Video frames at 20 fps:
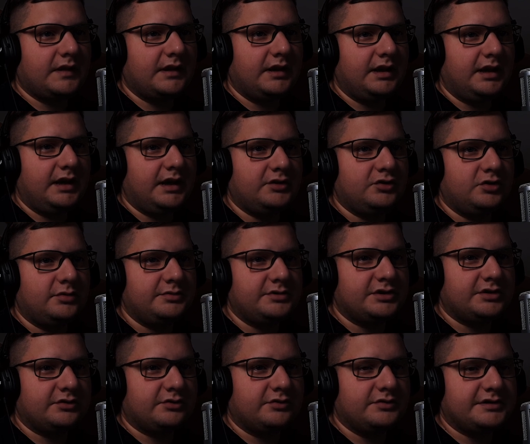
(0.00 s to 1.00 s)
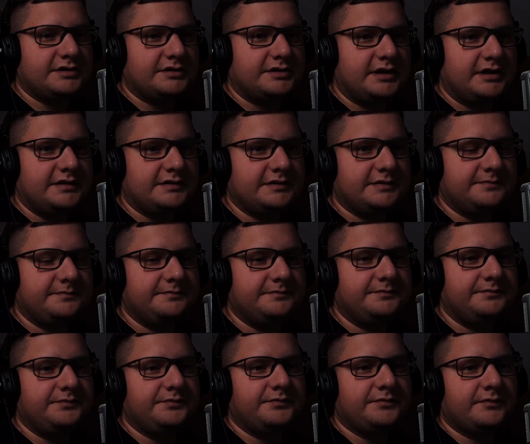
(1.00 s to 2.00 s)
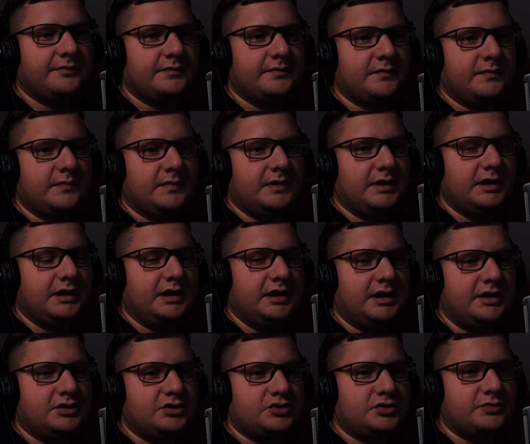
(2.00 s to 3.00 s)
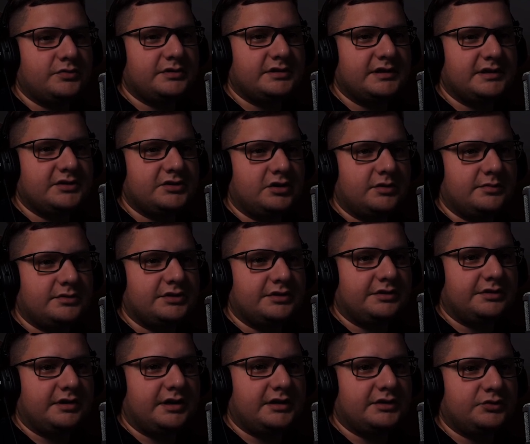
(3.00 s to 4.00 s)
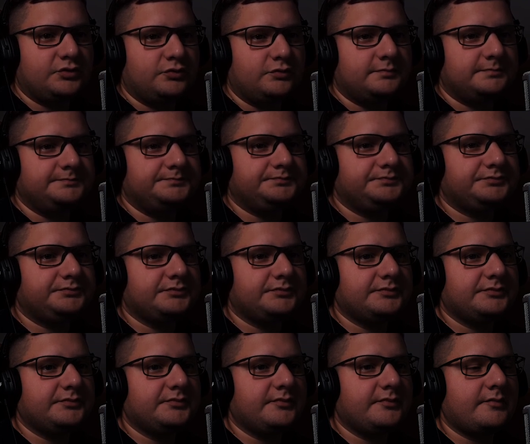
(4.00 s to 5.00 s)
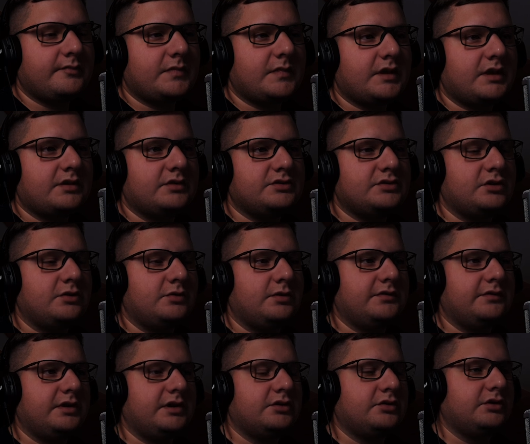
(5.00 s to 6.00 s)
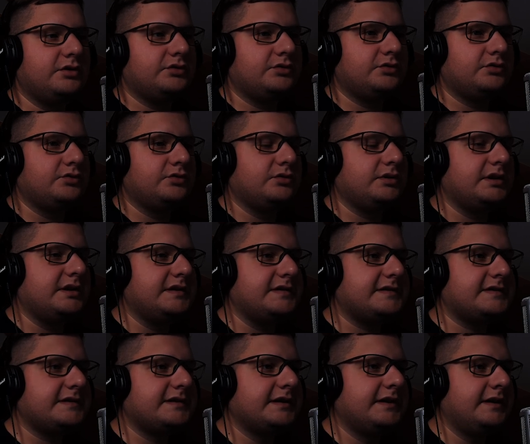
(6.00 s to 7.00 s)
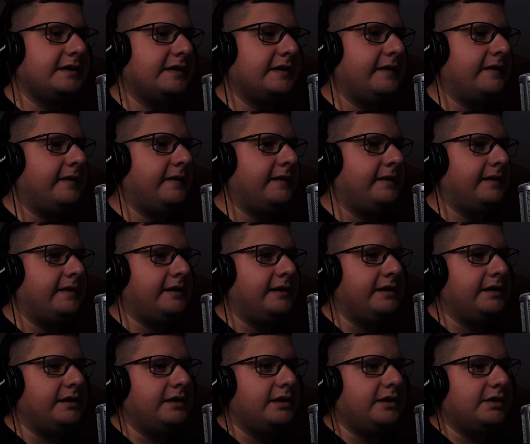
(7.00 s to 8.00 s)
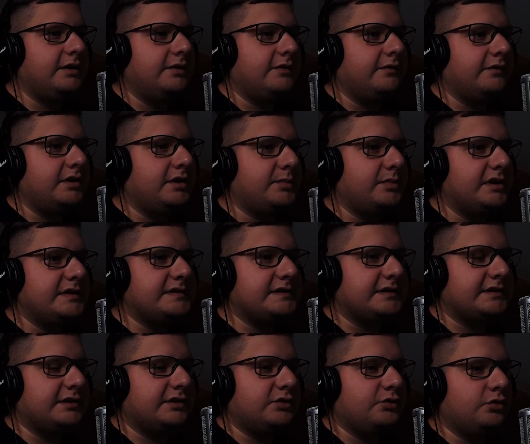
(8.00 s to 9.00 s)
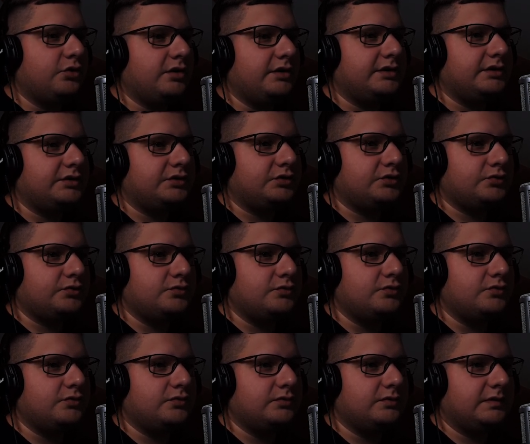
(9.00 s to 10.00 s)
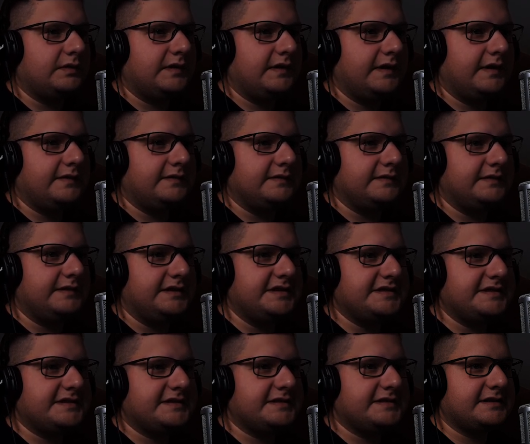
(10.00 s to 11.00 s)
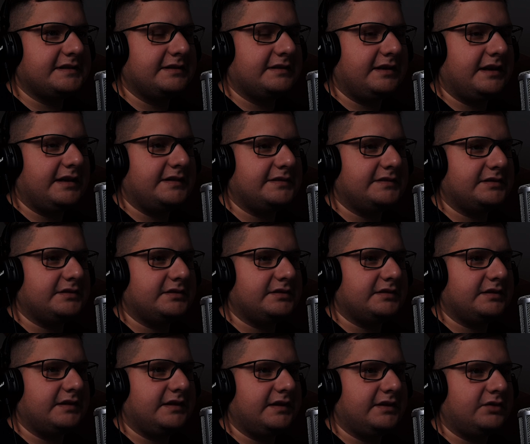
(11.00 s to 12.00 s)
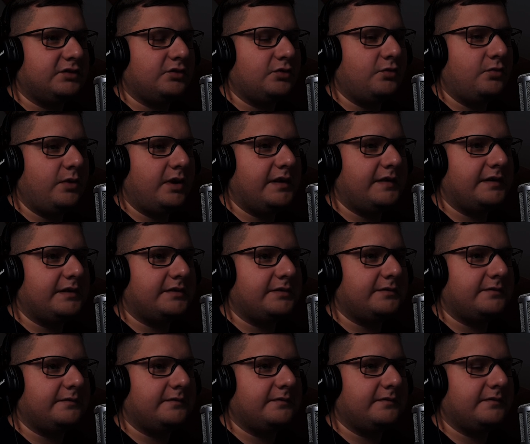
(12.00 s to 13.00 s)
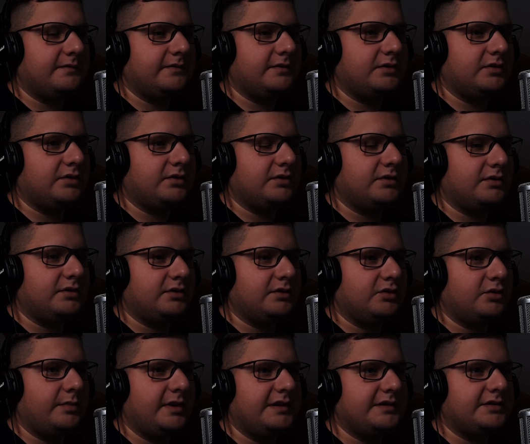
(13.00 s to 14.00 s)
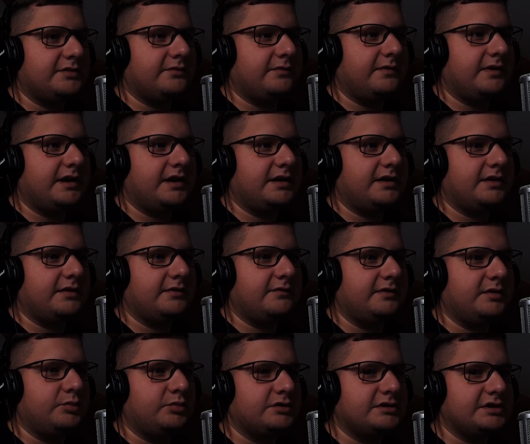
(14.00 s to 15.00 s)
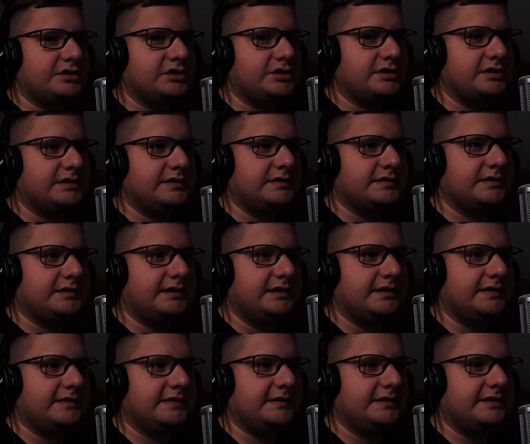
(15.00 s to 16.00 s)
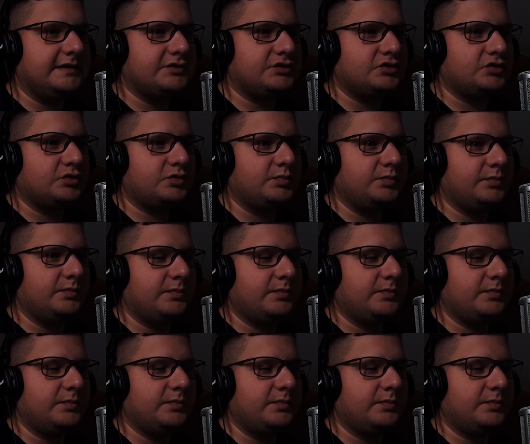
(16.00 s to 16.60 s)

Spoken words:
add object constraint, and choose this option, track 2. So what we are going to do is we are basically going to tell this light that no matter where we position it, it needs to